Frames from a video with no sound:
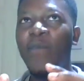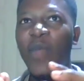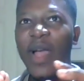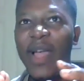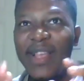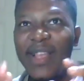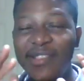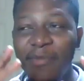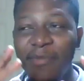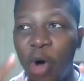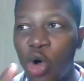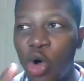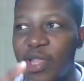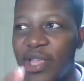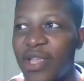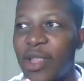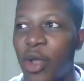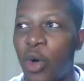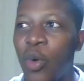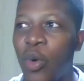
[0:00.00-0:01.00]
small
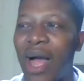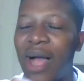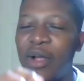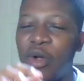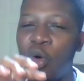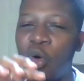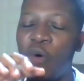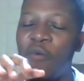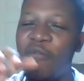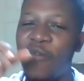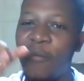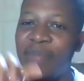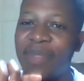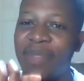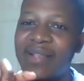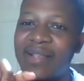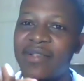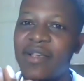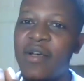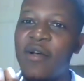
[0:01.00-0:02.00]
detail and go from
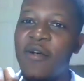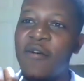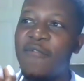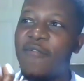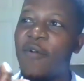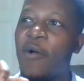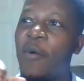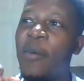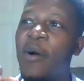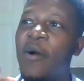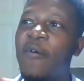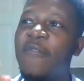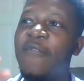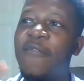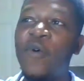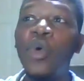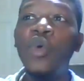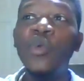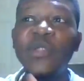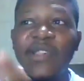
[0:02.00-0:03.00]
that from a
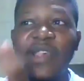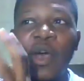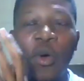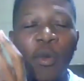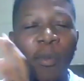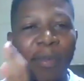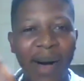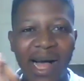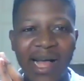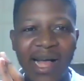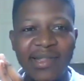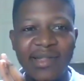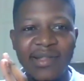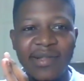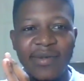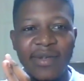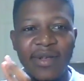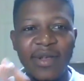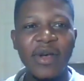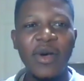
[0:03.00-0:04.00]
full scale part,
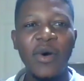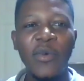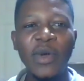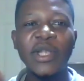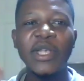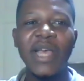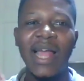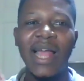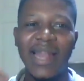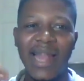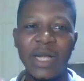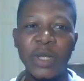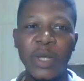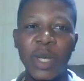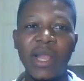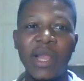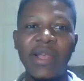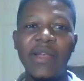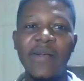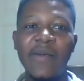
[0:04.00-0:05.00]
which can actually
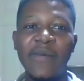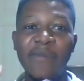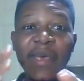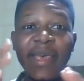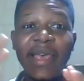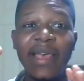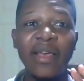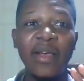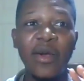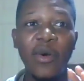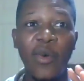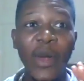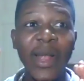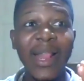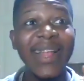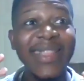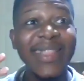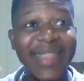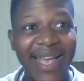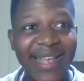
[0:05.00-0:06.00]
be quickly
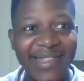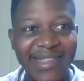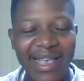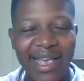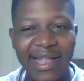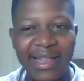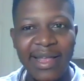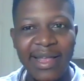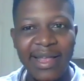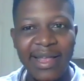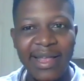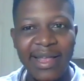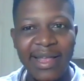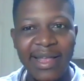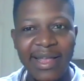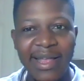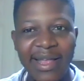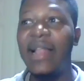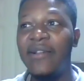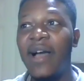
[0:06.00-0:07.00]
tested
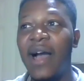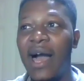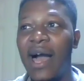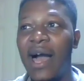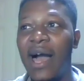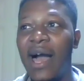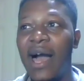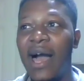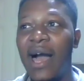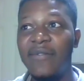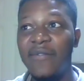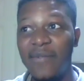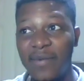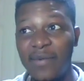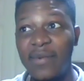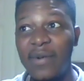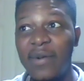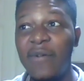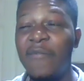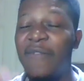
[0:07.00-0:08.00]
and
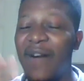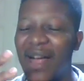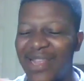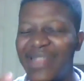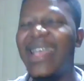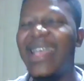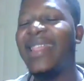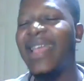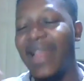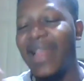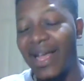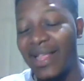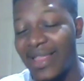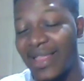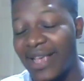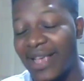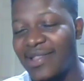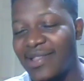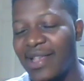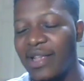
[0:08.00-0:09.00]
validated and
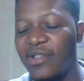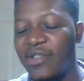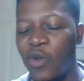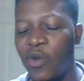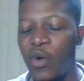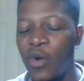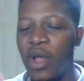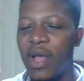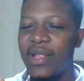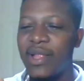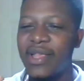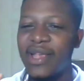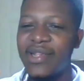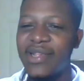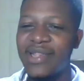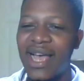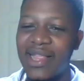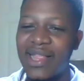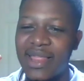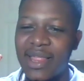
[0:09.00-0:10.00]
tested. So these
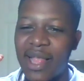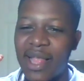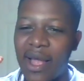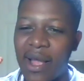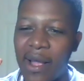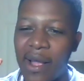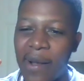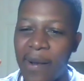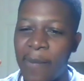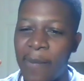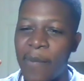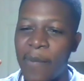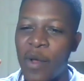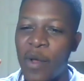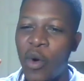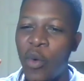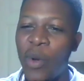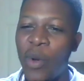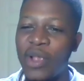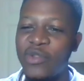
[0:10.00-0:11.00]
are
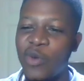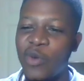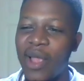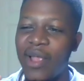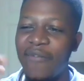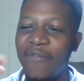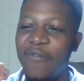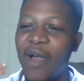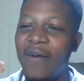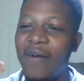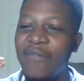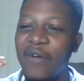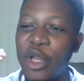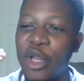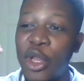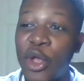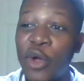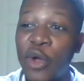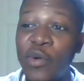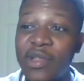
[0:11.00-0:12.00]
ways where if you have a
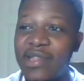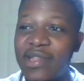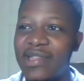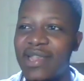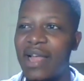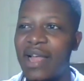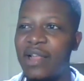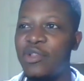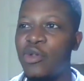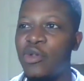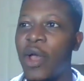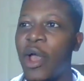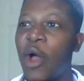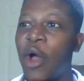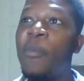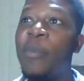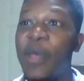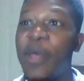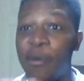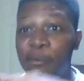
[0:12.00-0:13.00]
new design to
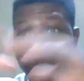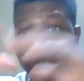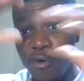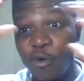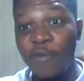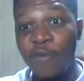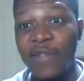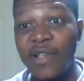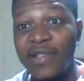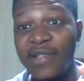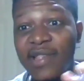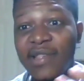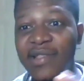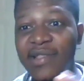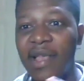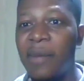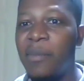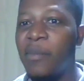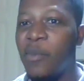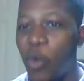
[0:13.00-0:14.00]
help improve the
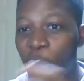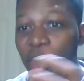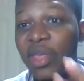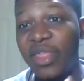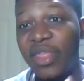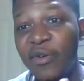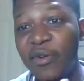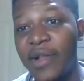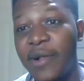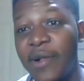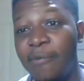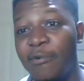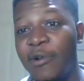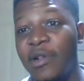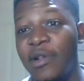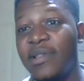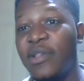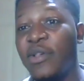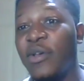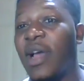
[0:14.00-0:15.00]
system with 3D
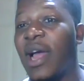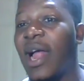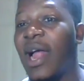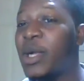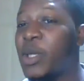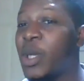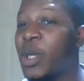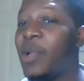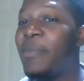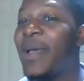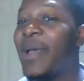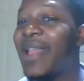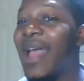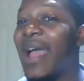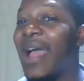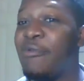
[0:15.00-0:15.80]
printing, you can actually make that a